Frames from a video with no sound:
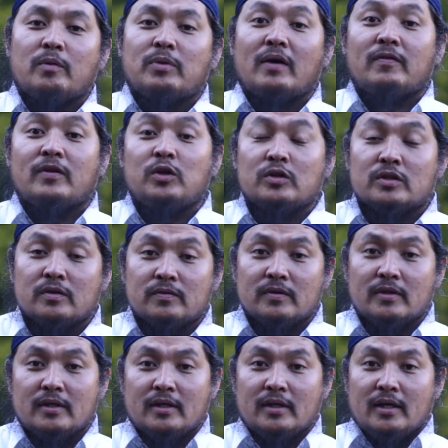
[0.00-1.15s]
of Prophet Yusuf
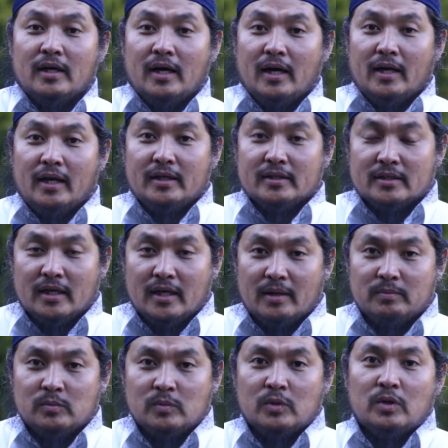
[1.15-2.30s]
alayhi
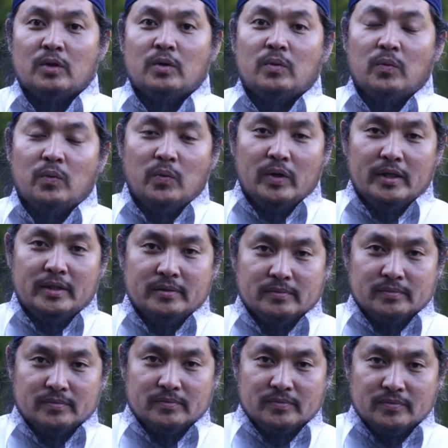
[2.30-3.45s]
salam.
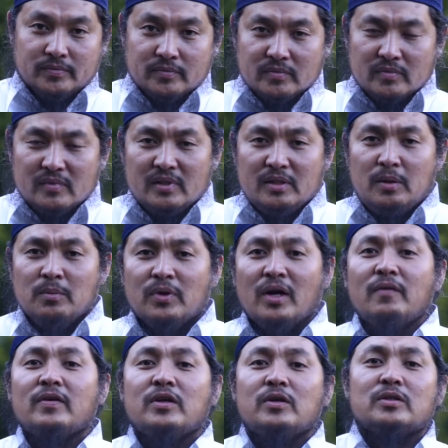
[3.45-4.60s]
When
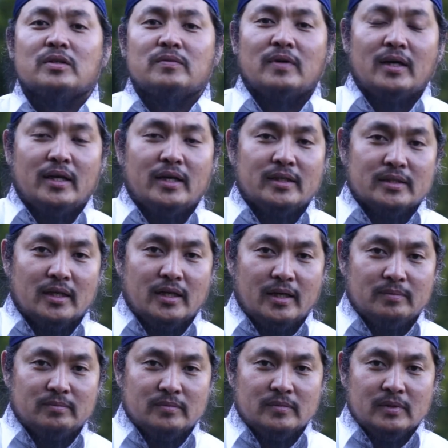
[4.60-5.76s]
Prophet Yusuf alayhi
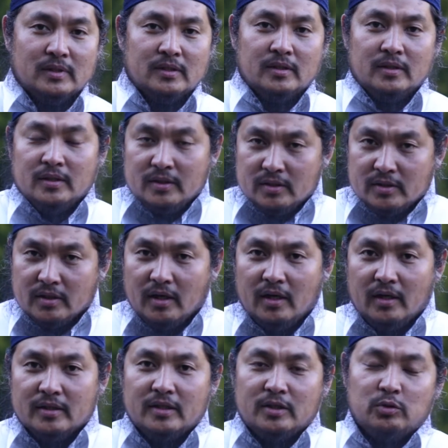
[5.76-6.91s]
salam
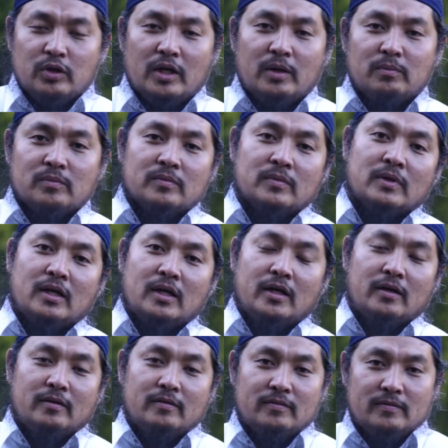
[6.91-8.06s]
saw the dream
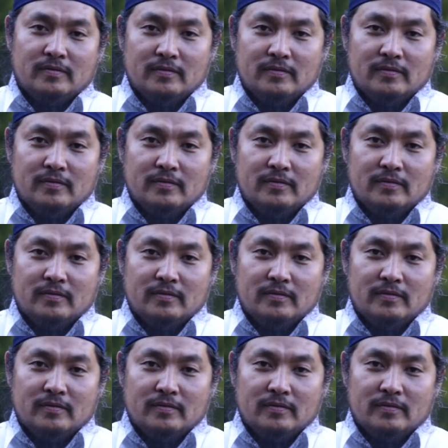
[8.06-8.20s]
of